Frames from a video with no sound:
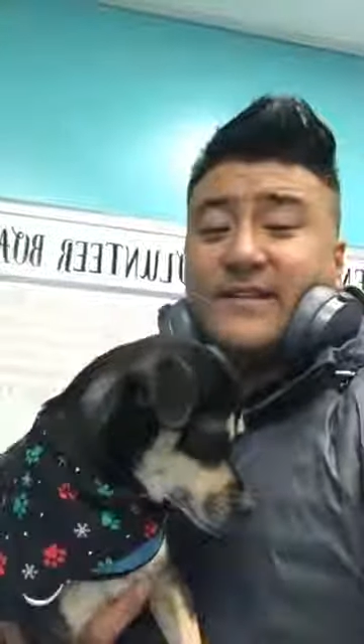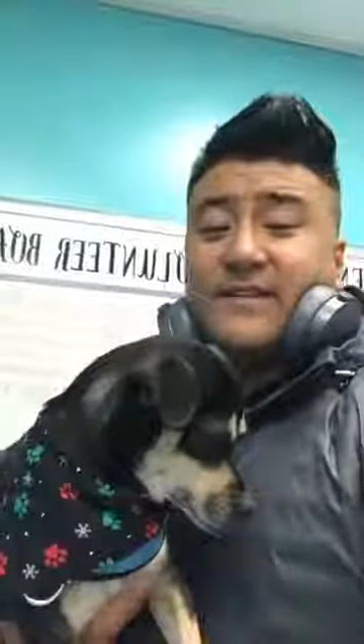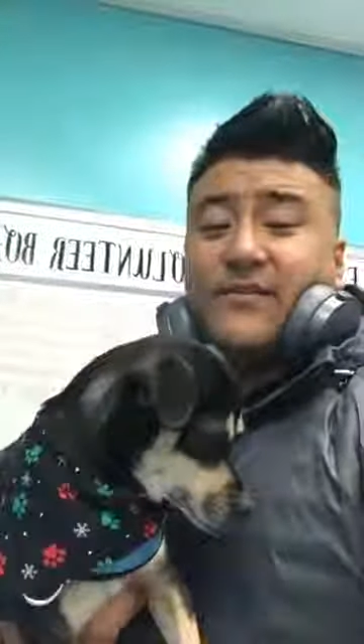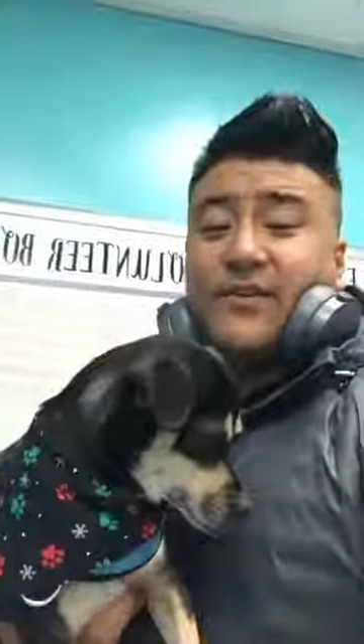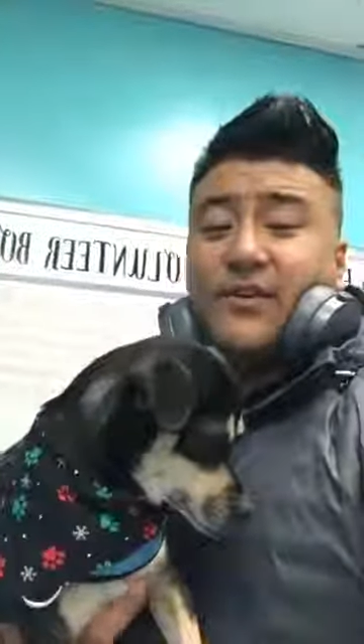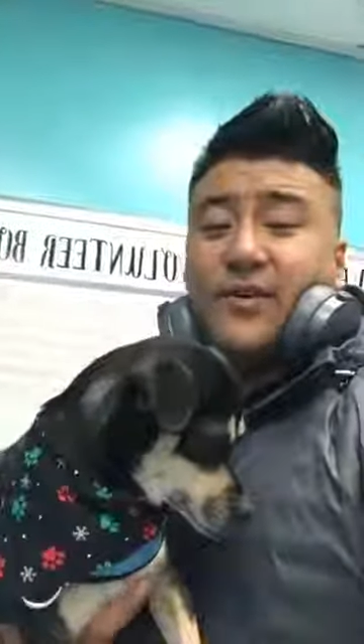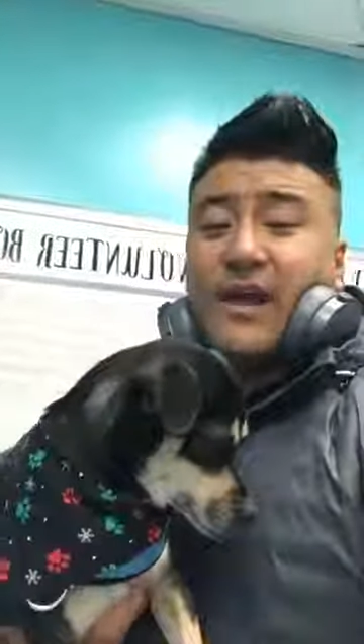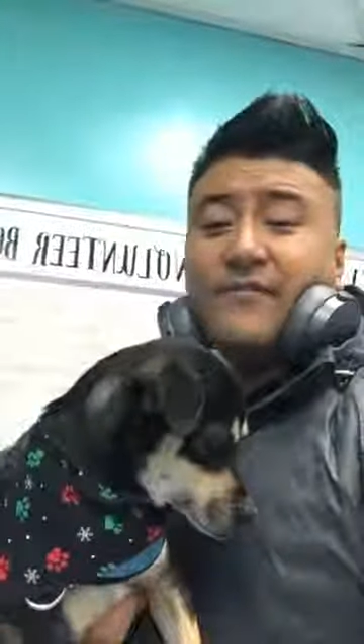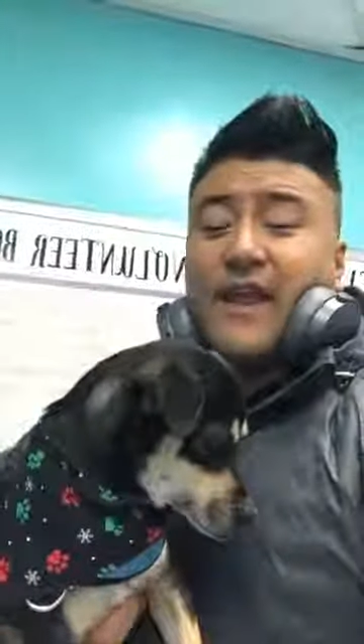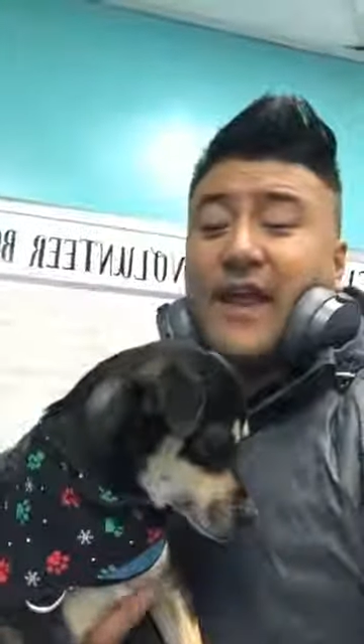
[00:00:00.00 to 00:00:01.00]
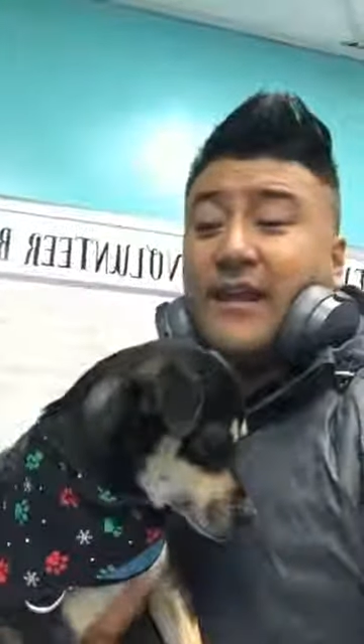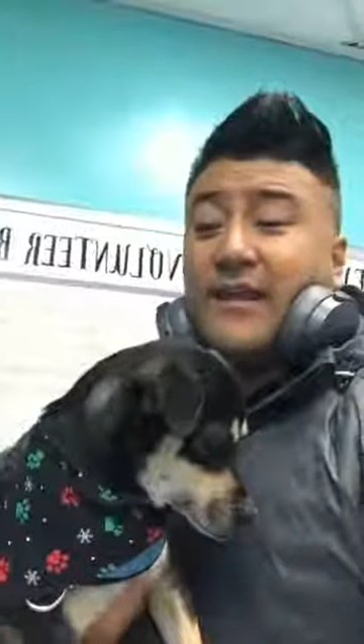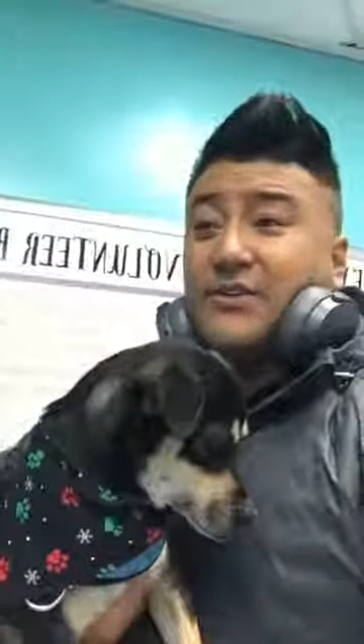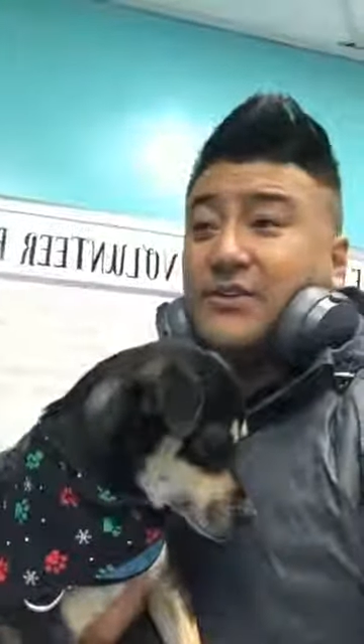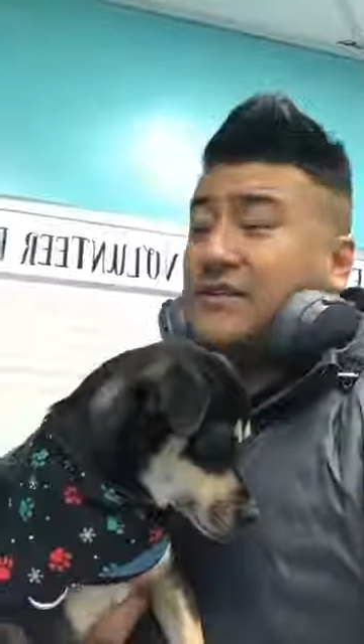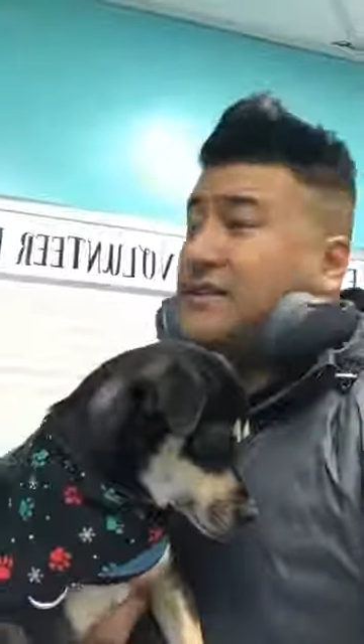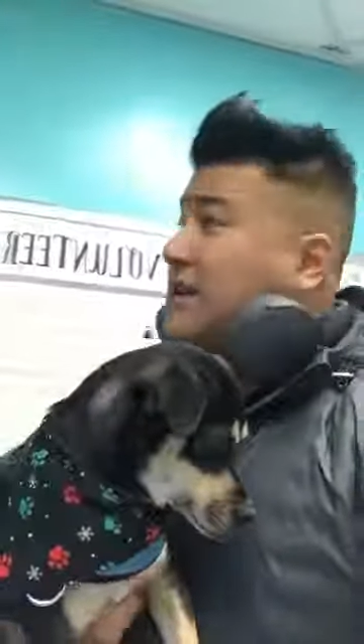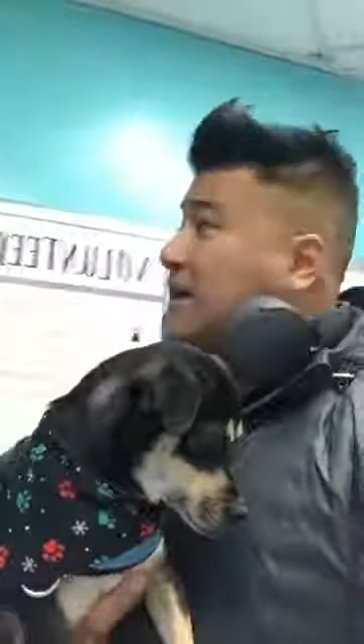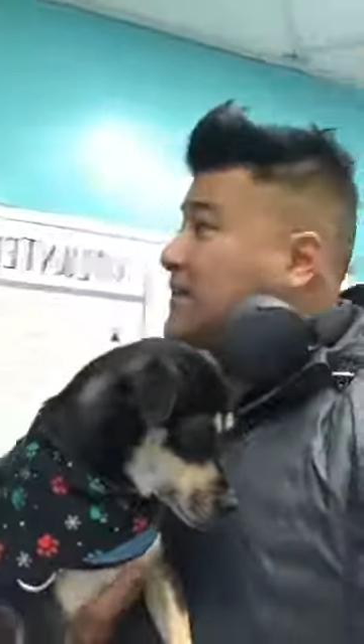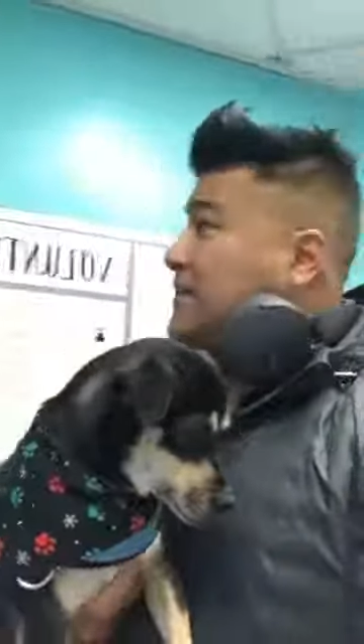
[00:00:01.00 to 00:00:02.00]
If you have any interest,
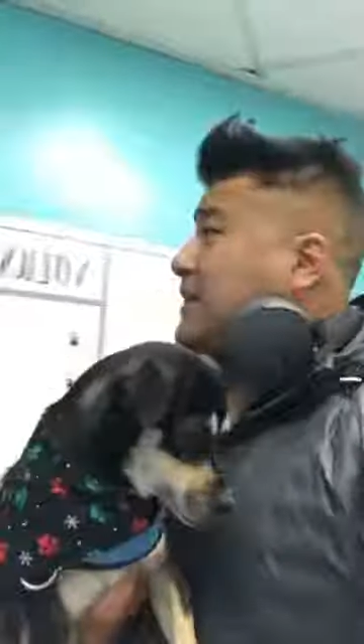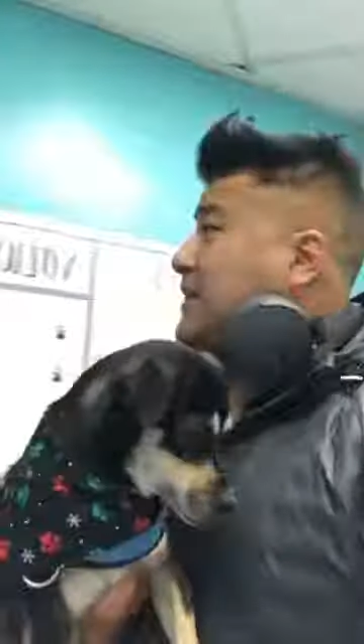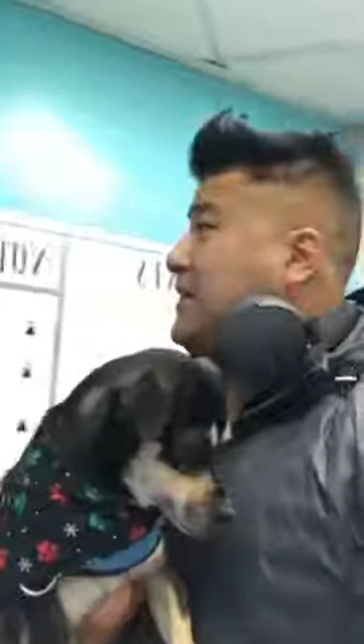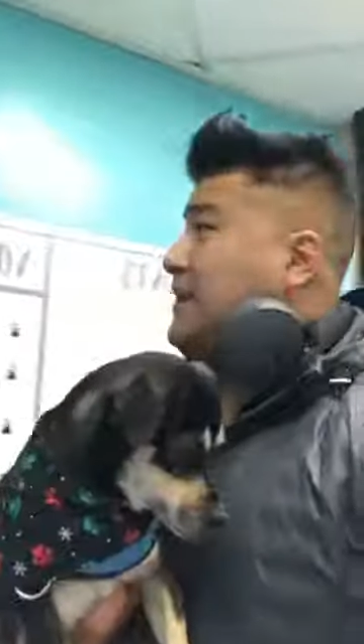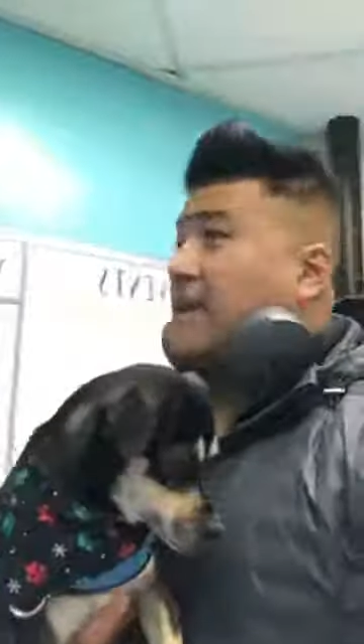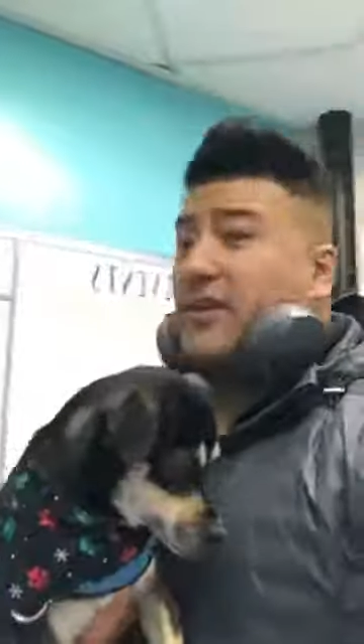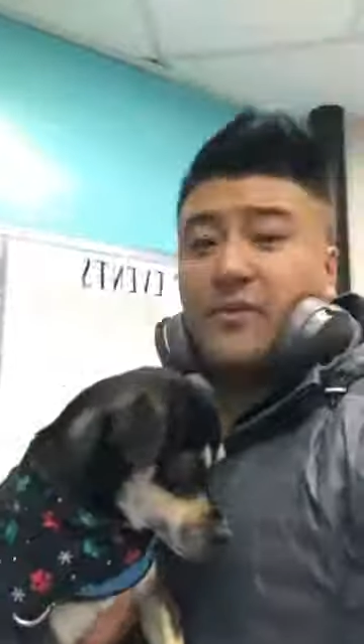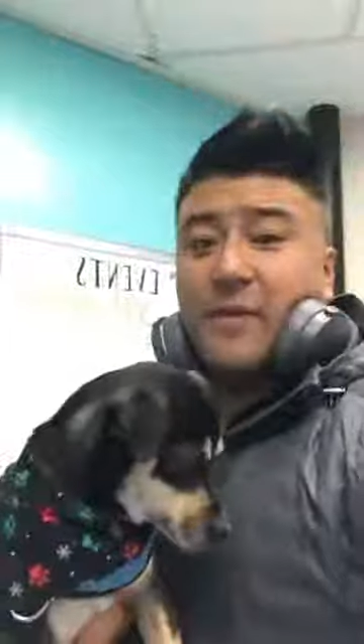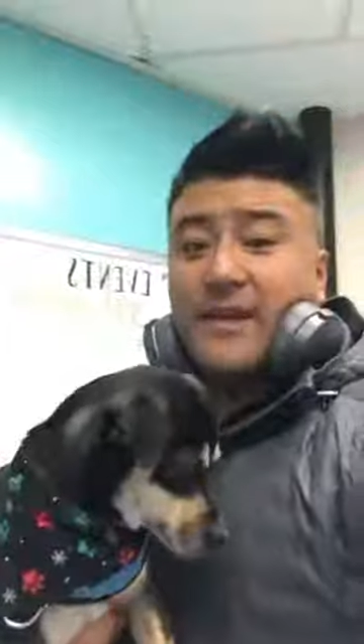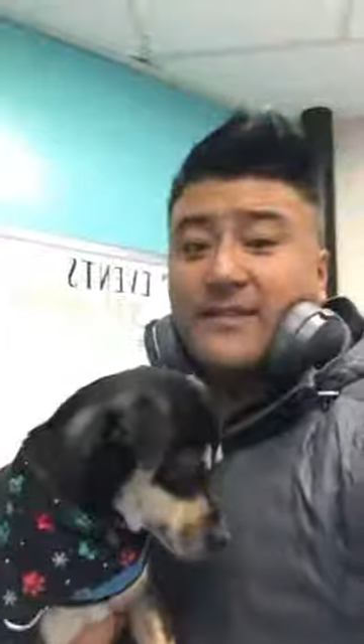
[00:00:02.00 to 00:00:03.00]
the Humane